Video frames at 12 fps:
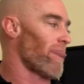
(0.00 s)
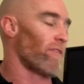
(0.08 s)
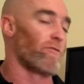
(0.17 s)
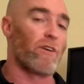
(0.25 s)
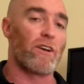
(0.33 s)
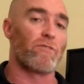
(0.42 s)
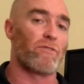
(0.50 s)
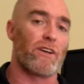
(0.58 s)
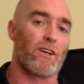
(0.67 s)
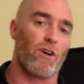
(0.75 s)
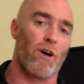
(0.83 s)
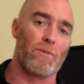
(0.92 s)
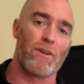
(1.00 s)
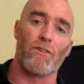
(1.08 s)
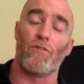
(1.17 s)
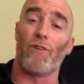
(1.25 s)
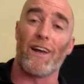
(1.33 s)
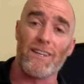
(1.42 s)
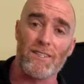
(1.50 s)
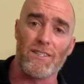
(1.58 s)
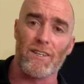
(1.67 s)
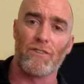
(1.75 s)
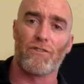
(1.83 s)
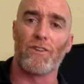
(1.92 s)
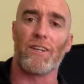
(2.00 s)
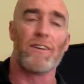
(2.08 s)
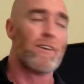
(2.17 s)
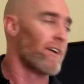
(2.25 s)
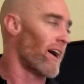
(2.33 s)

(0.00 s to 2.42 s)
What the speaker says: Very, very common runner's injury.